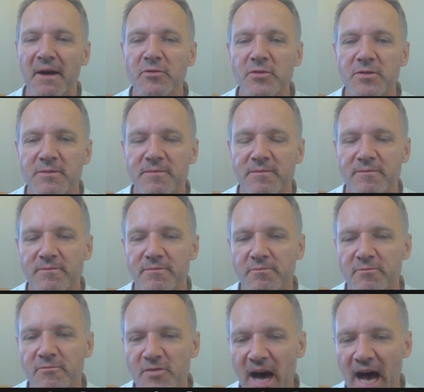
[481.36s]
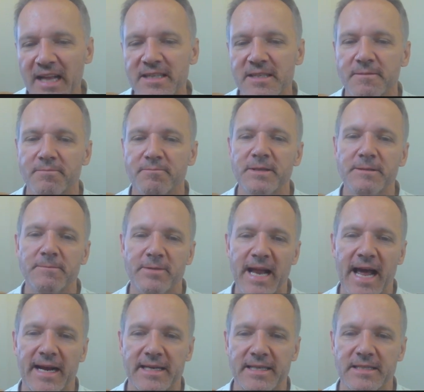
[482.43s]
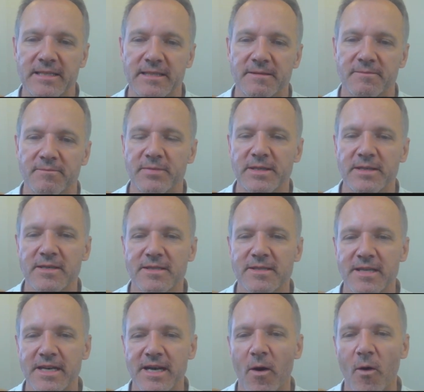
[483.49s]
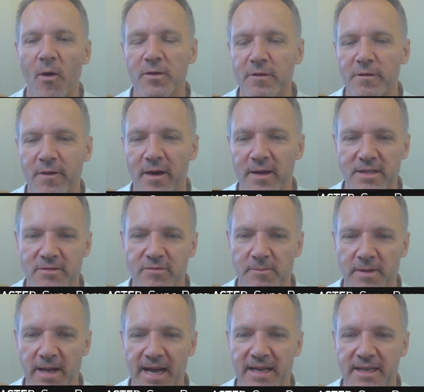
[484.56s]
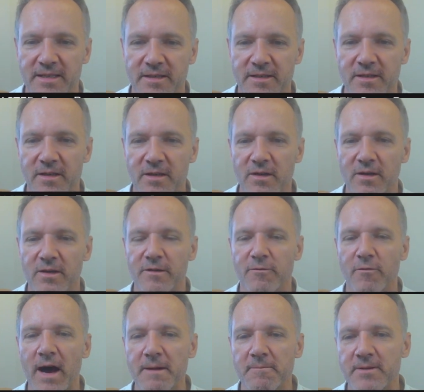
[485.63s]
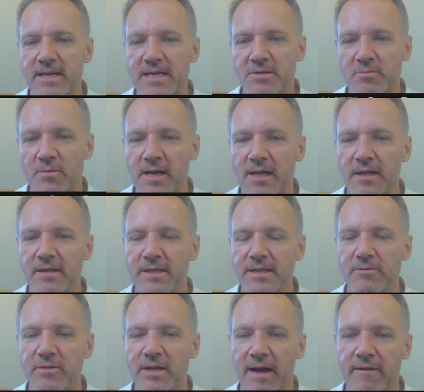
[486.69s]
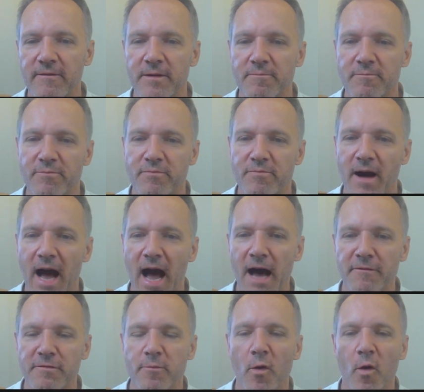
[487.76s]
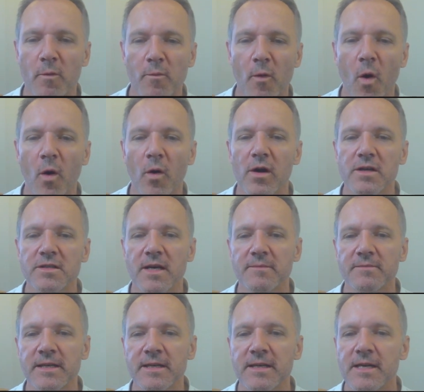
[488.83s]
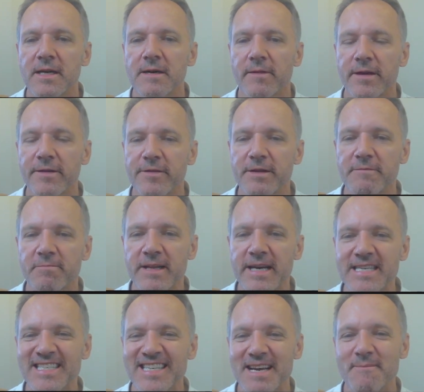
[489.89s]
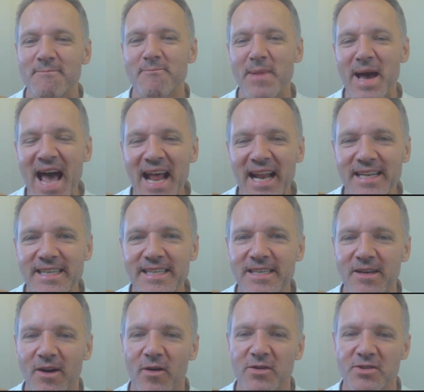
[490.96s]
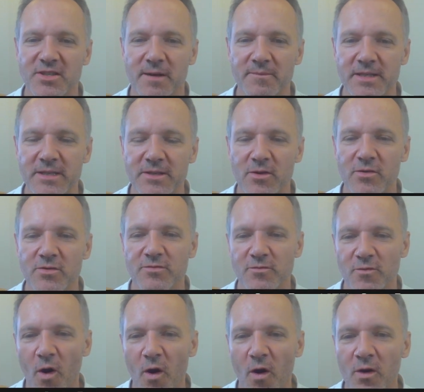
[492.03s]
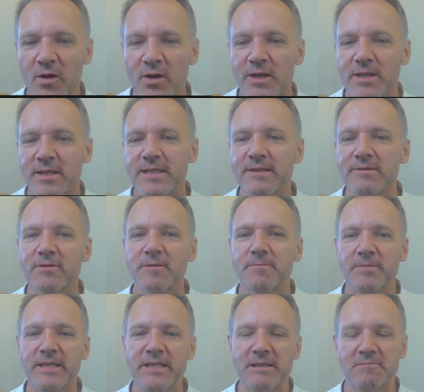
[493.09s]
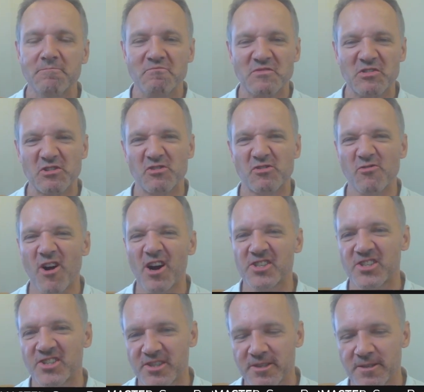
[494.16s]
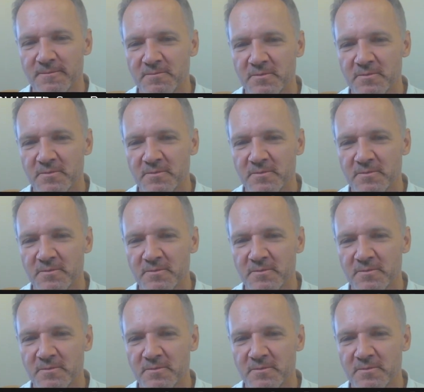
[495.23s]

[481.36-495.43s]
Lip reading: would rather be black here because all the fun is with black. If white plays well, he will have a half a pawn more or something, but if he plays badly or something goes wrong, he will be crushed.